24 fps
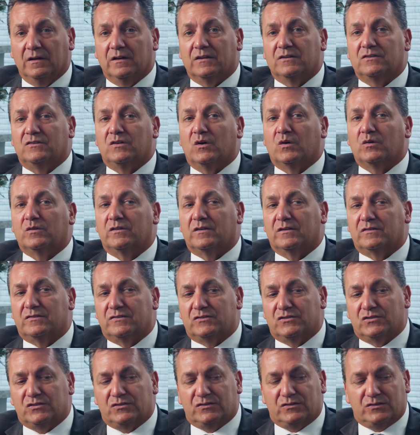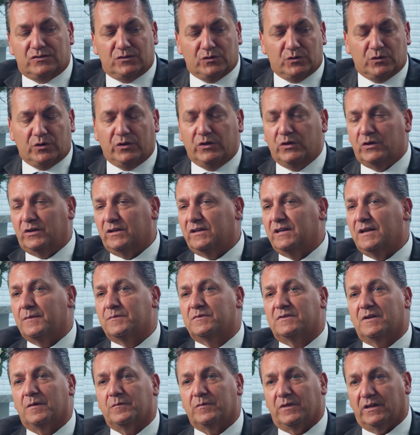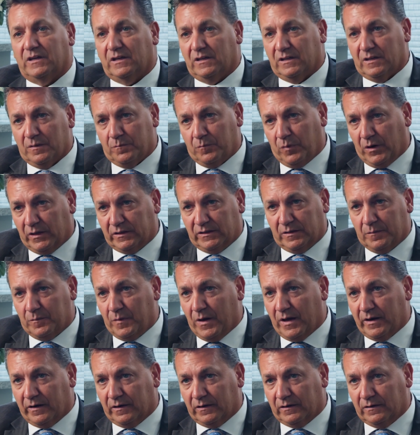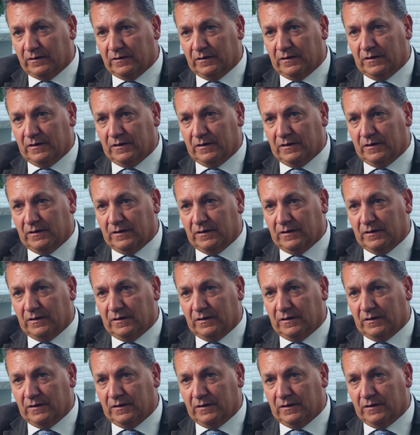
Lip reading: So the sooner you can nip something in the butt, the better.